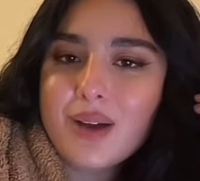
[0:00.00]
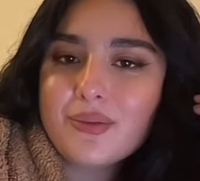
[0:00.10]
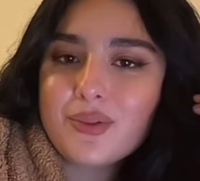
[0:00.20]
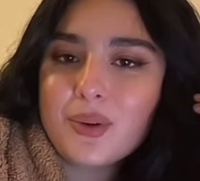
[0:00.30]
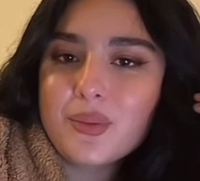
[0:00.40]

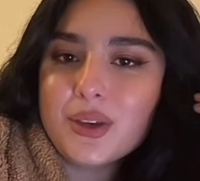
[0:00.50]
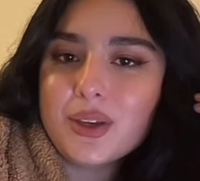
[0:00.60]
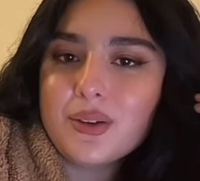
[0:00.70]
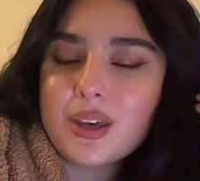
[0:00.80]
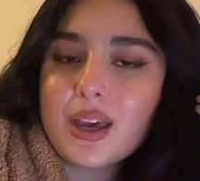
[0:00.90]
I'm from
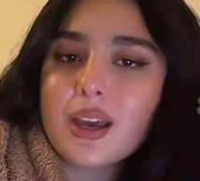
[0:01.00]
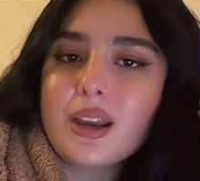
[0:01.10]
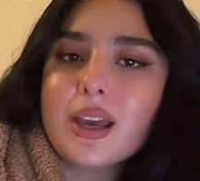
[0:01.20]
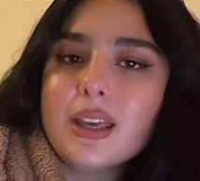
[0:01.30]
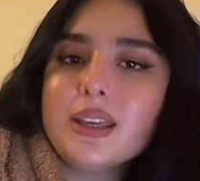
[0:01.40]
the UK,
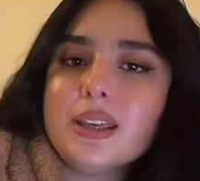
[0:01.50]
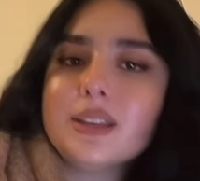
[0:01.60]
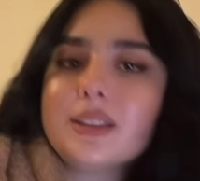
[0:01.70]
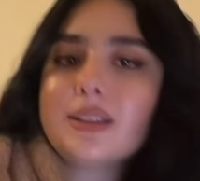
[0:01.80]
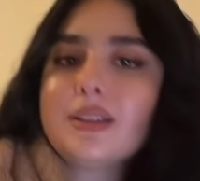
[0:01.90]
like
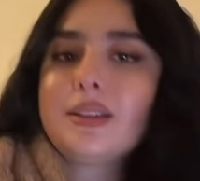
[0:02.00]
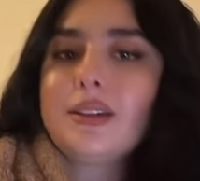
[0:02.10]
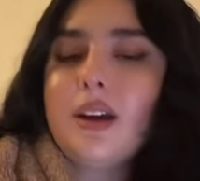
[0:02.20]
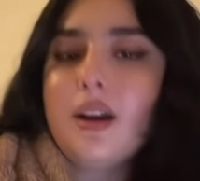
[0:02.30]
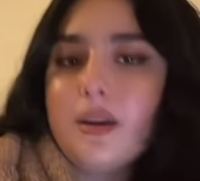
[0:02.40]

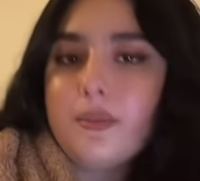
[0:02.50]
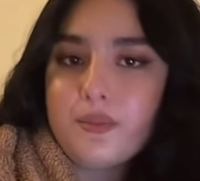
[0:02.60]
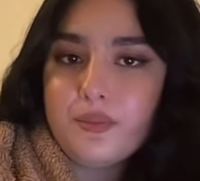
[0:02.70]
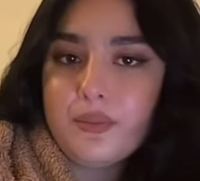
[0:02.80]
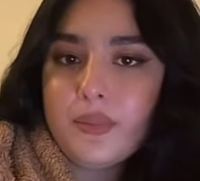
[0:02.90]
East
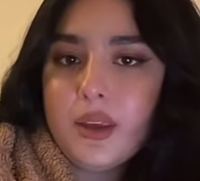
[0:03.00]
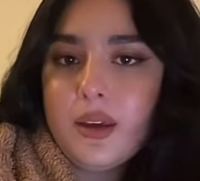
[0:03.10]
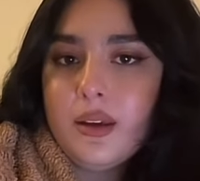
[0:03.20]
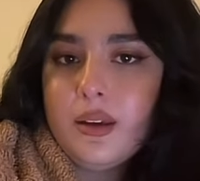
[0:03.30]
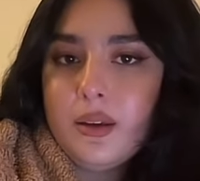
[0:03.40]
um,
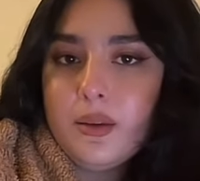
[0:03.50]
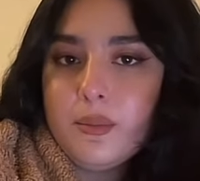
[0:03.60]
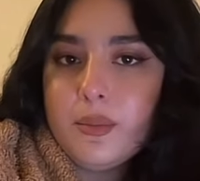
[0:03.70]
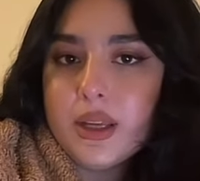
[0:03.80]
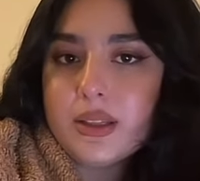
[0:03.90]

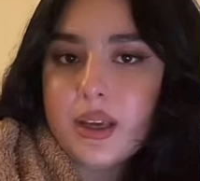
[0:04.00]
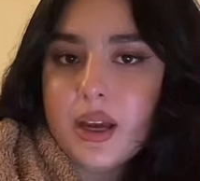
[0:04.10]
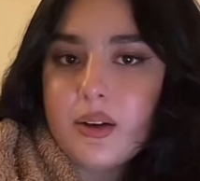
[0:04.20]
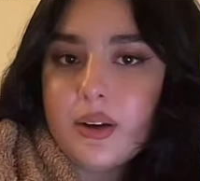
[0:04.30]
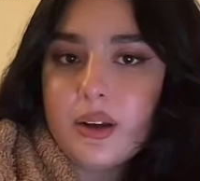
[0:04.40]
Mids
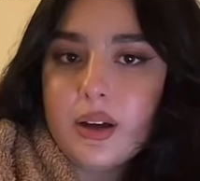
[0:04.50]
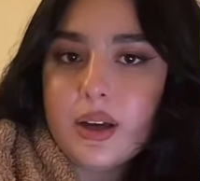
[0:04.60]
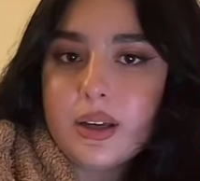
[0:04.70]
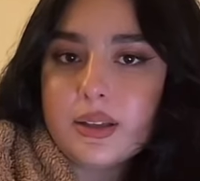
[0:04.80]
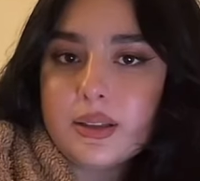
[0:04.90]
area,
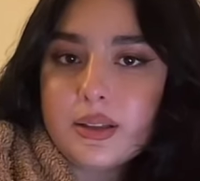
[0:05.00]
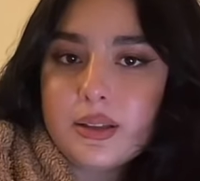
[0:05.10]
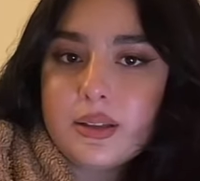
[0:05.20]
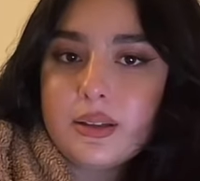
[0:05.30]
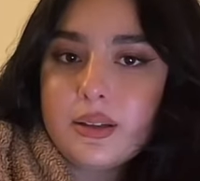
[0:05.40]

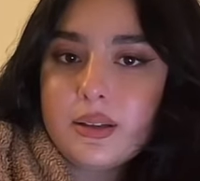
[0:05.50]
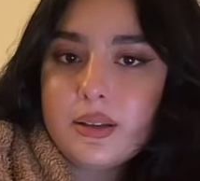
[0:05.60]
guys.